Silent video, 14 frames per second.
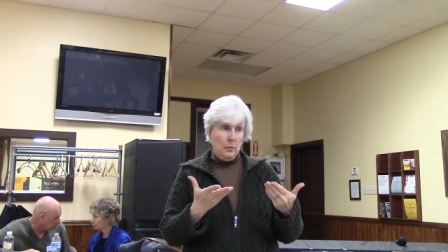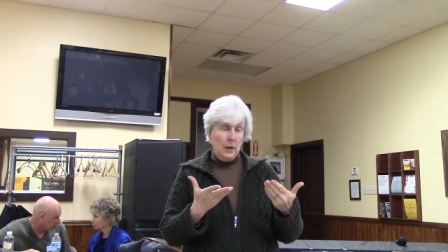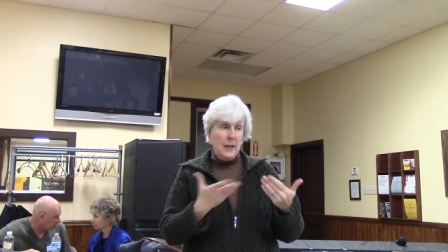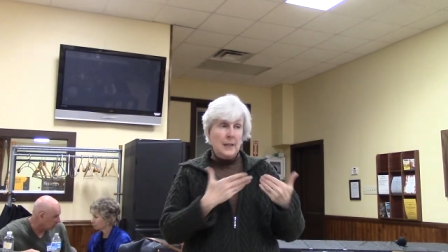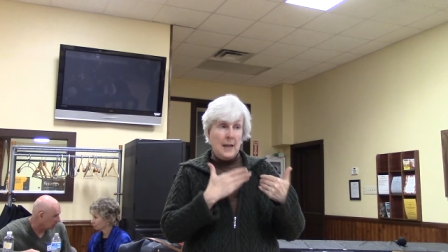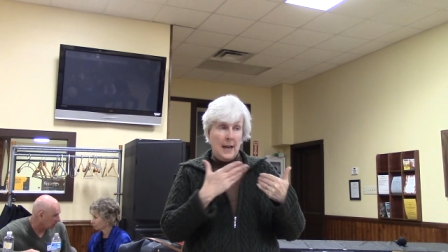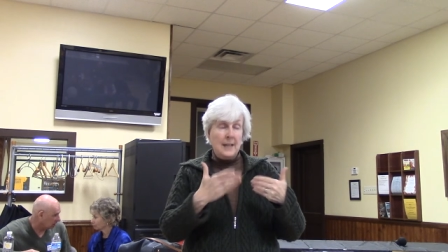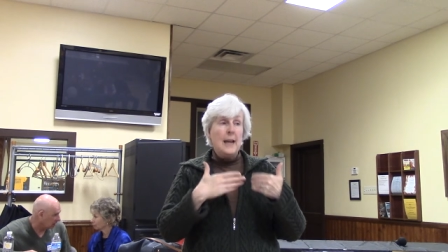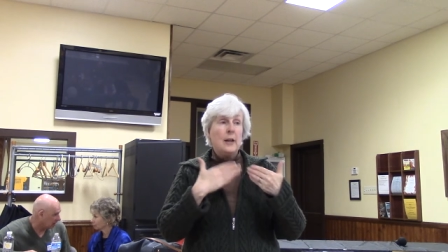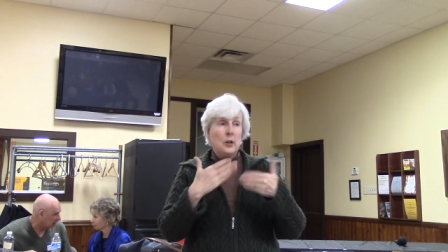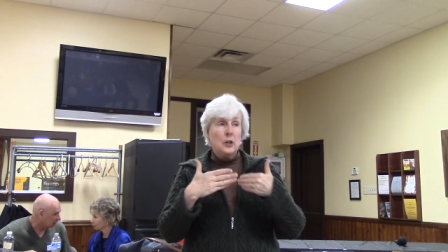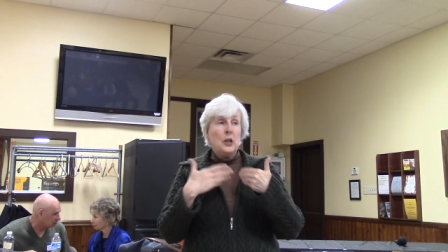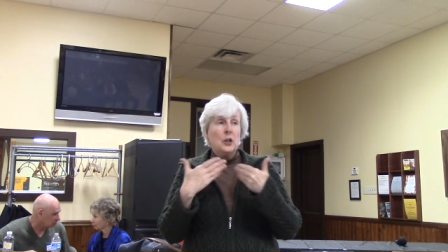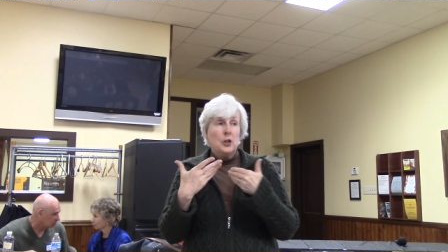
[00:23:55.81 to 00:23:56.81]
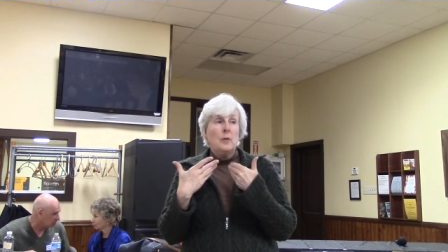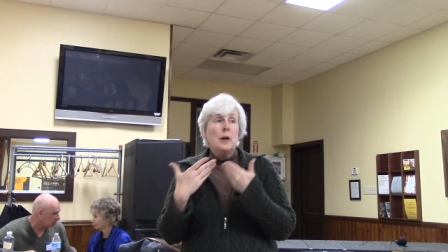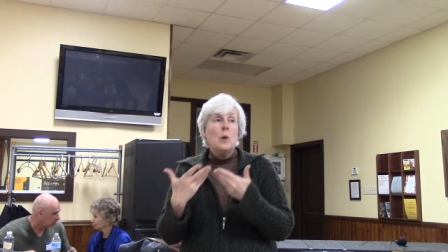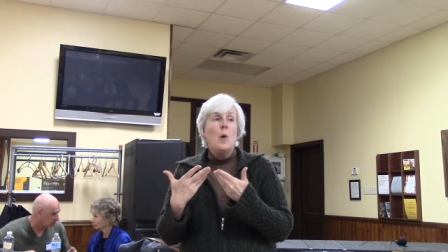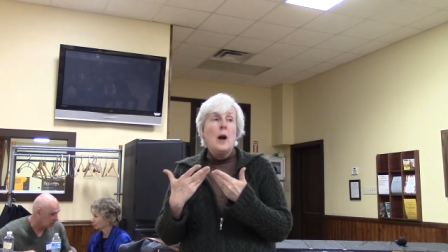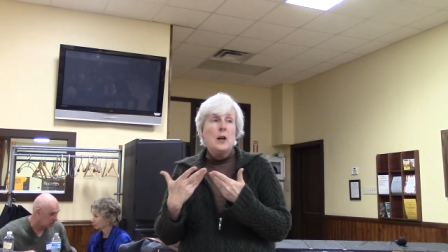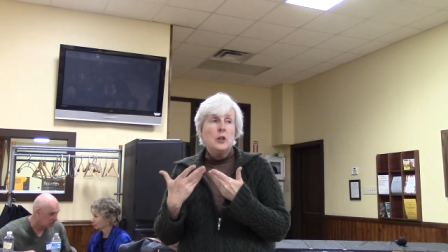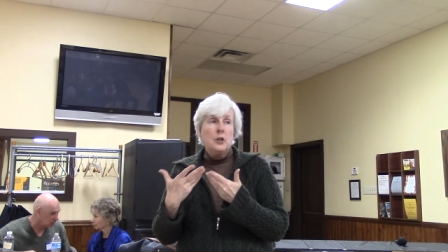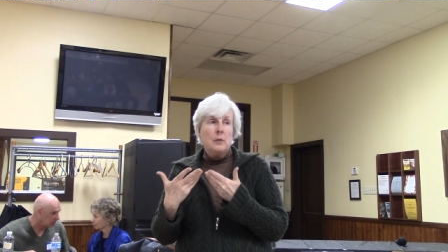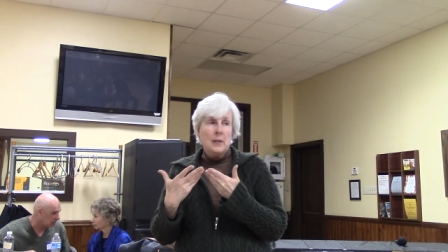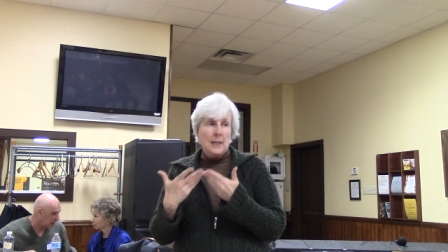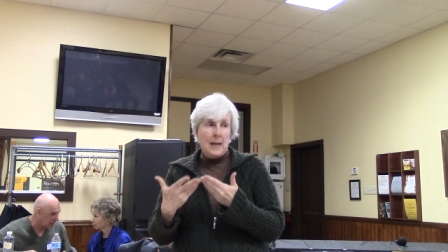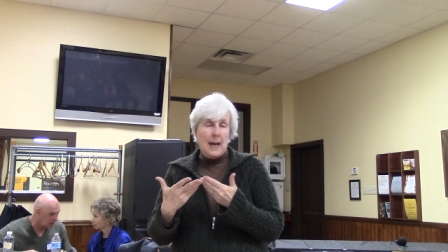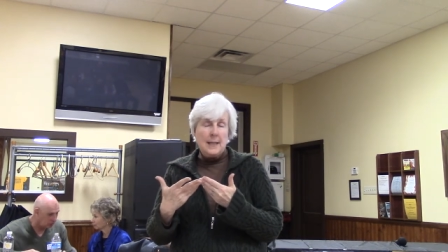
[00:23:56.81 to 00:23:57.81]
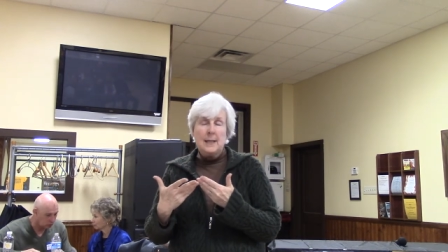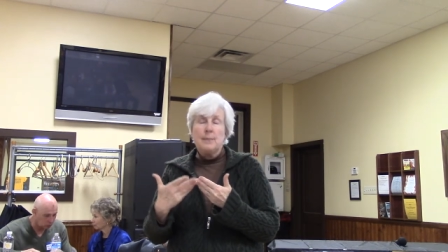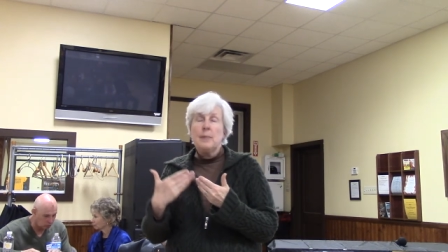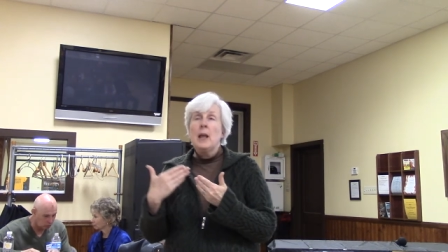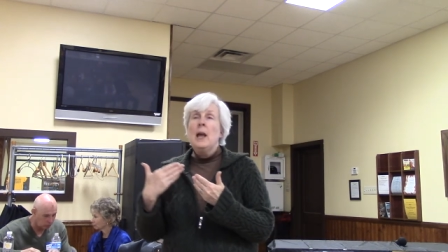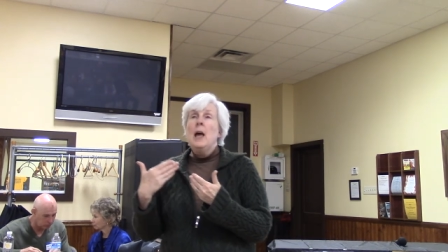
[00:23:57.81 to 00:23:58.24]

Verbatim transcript: daycare centers are required to assess.